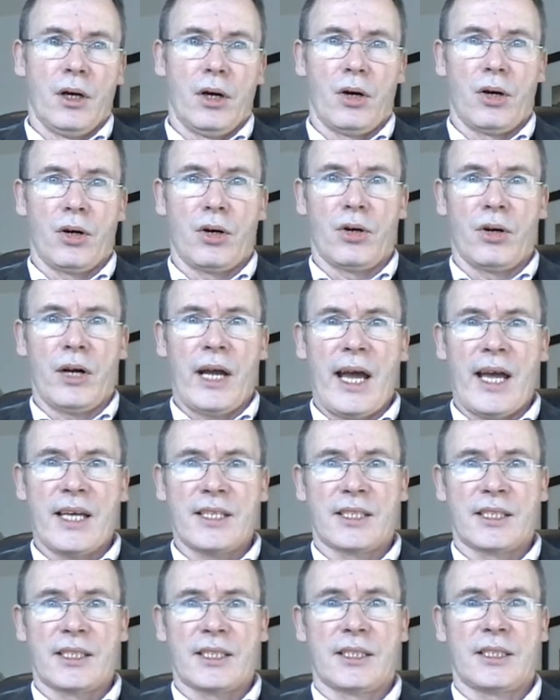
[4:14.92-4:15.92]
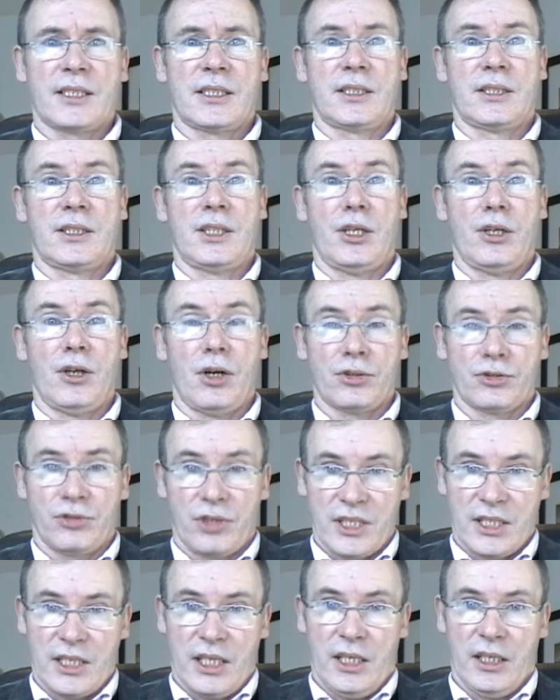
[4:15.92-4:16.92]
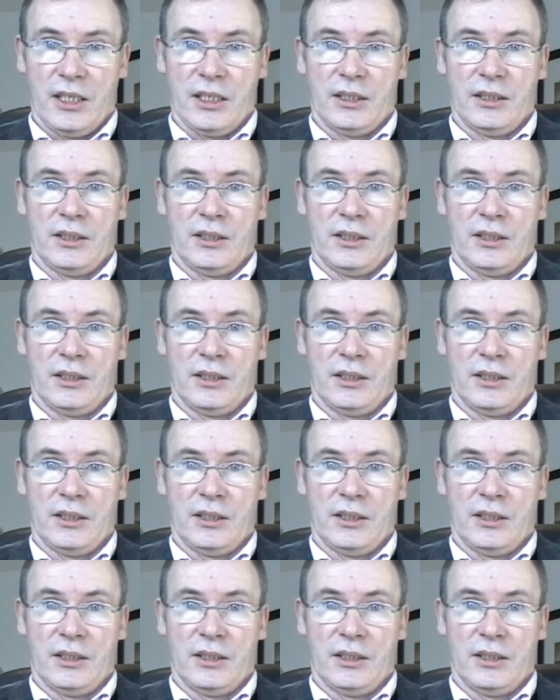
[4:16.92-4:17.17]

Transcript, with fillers: or asynchronously.